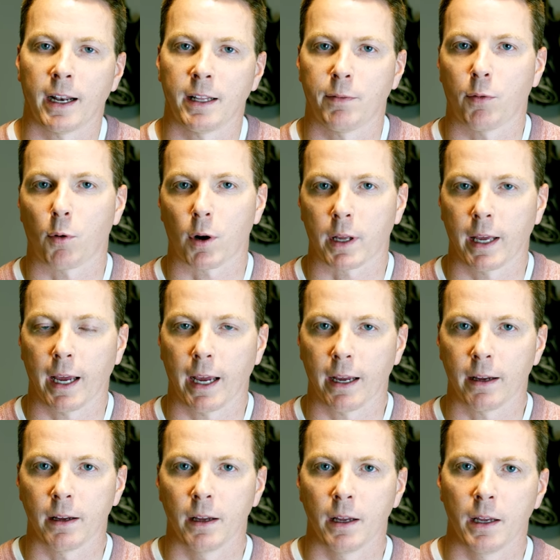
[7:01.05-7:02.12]
any
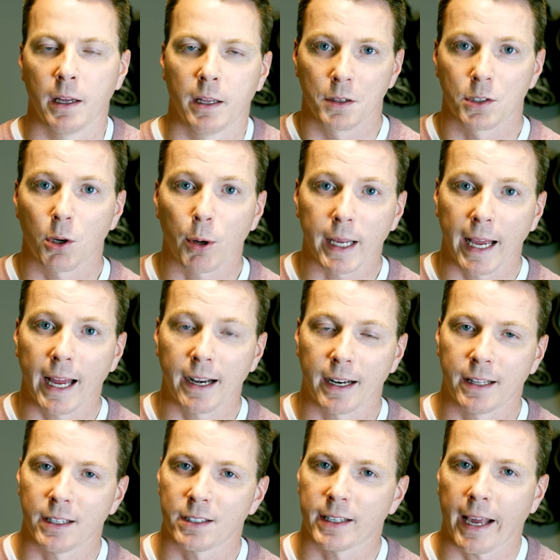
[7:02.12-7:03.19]
4K. So again,
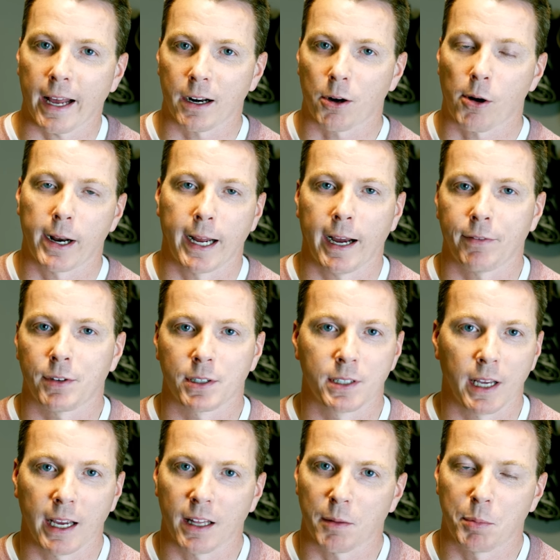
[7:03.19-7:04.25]
in this category, I have to
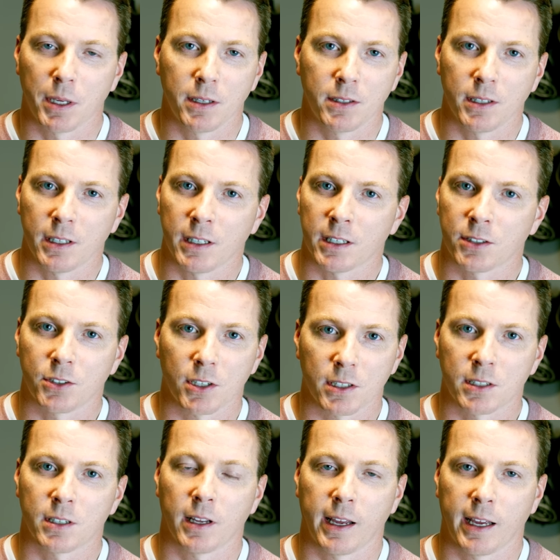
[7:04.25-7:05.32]
say the PC is
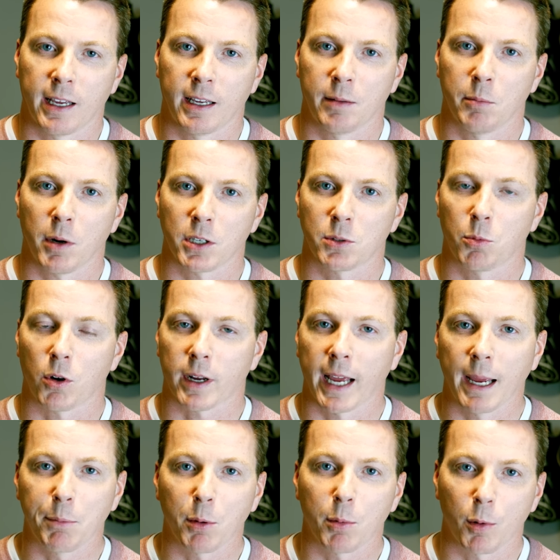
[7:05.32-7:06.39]
just a much more
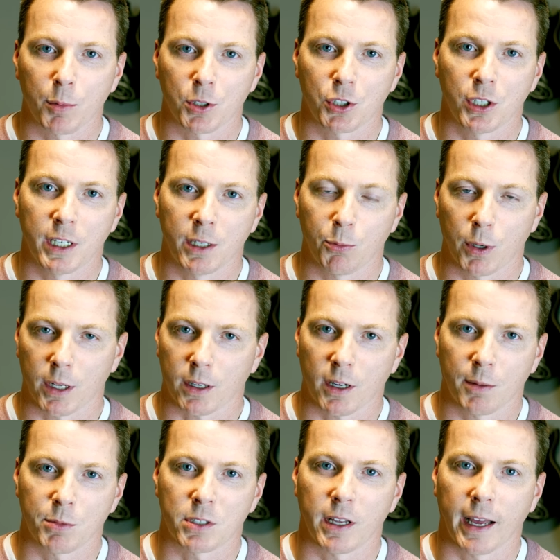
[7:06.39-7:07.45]
capable machine when it
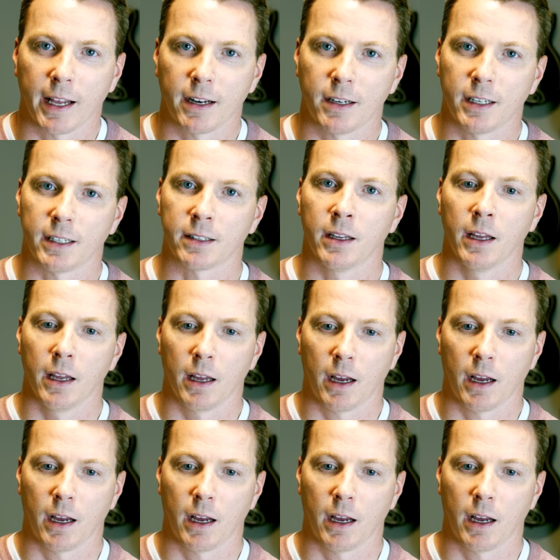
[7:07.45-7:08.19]
comes to editing